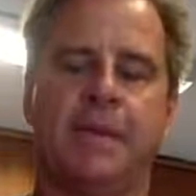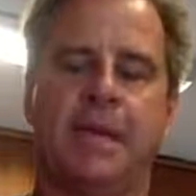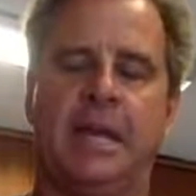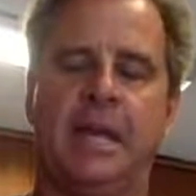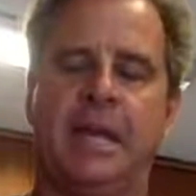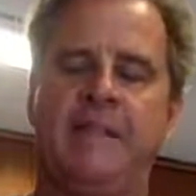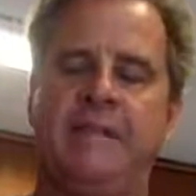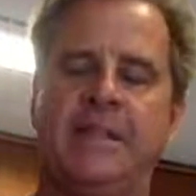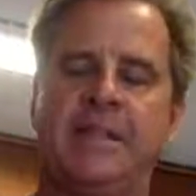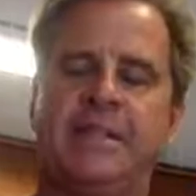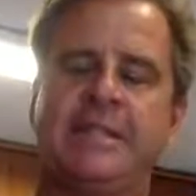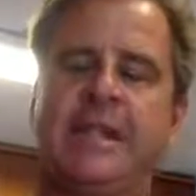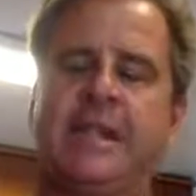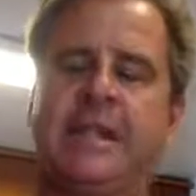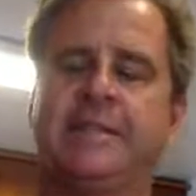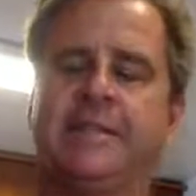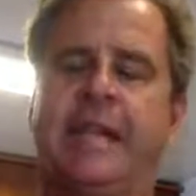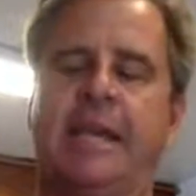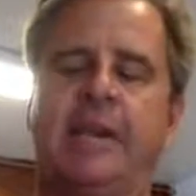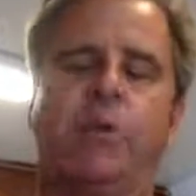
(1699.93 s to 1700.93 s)
It even
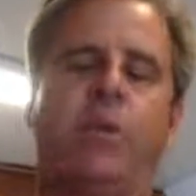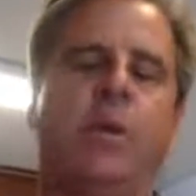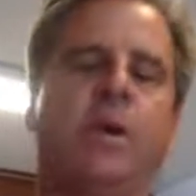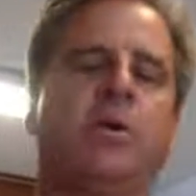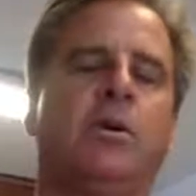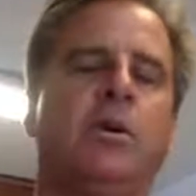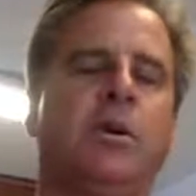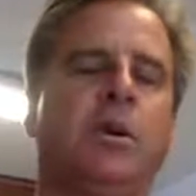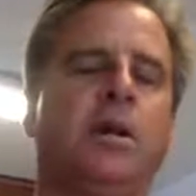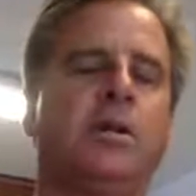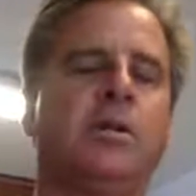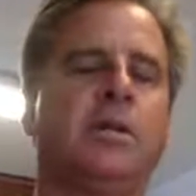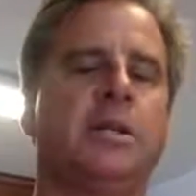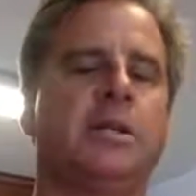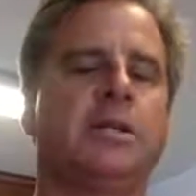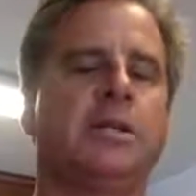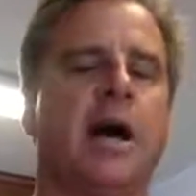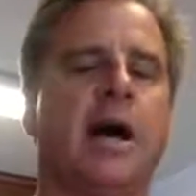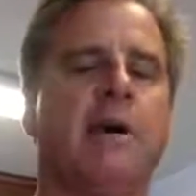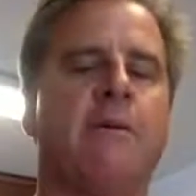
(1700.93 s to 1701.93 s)
says like real hooked.
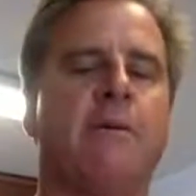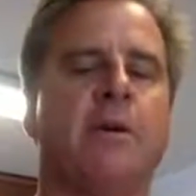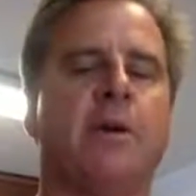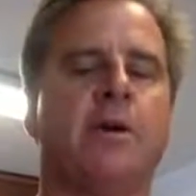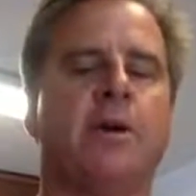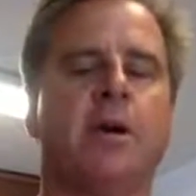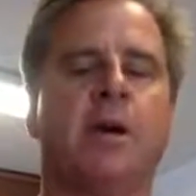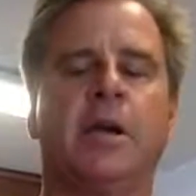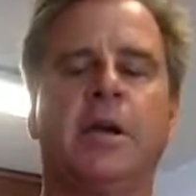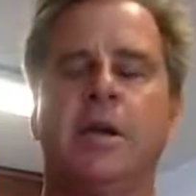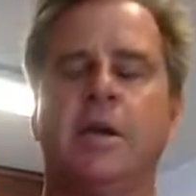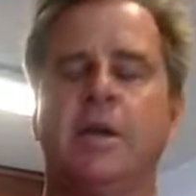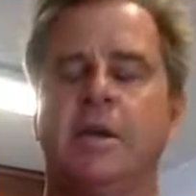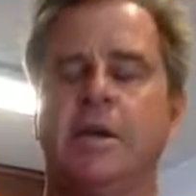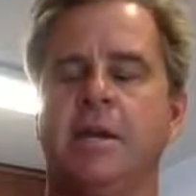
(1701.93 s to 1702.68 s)
It's caught real hooked.